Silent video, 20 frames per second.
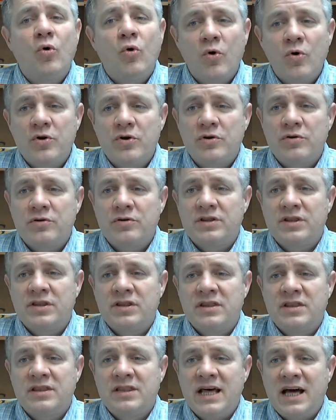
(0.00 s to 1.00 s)
ordered
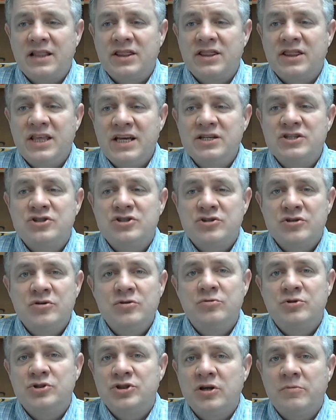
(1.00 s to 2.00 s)
that these
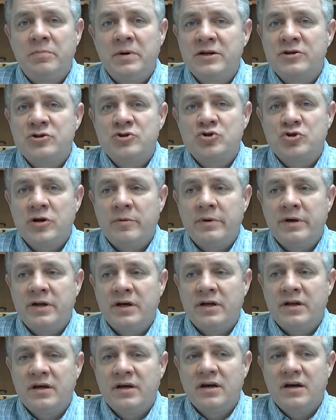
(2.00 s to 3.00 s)
too should be
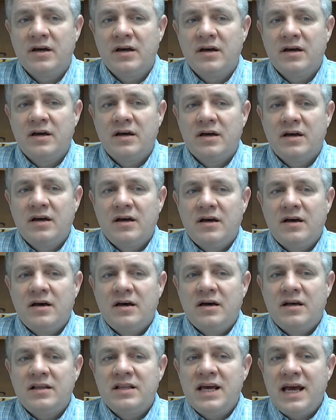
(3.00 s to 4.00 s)
distributed.
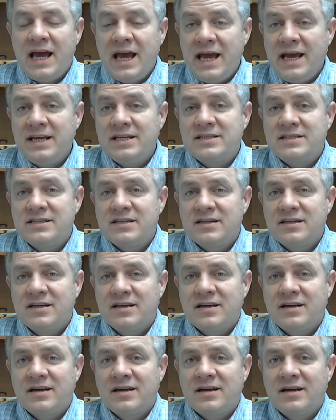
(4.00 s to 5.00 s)
They ate,
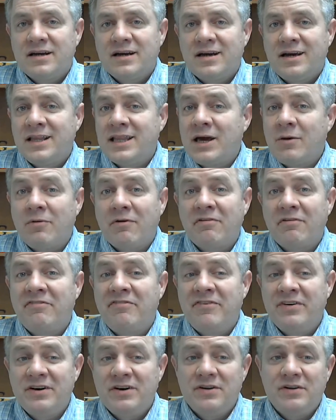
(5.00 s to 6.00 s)
and they were
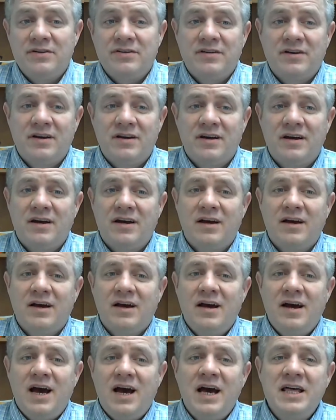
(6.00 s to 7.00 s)
filled
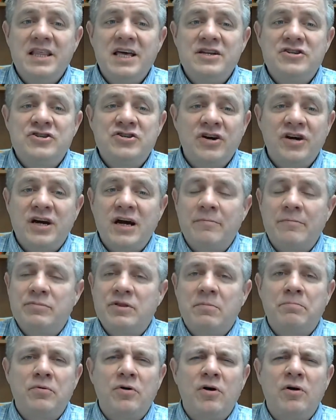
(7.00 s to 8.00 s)
and they took up
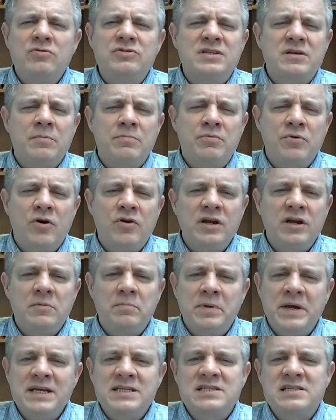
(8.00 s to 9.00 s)
the bros- broken
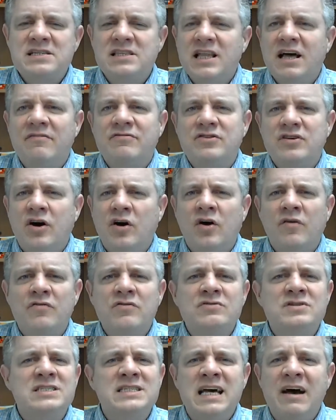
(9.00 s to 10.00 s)
pieces left
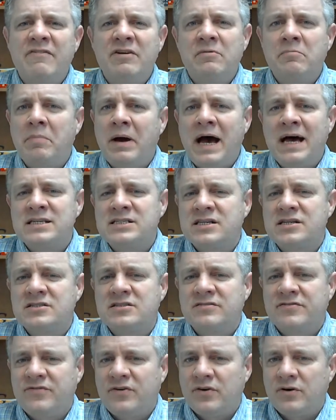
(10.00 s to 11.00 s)
over, seven
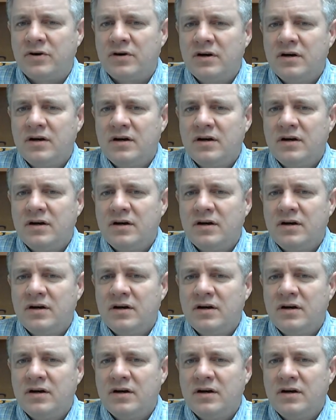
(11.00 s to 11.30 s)
baskets full.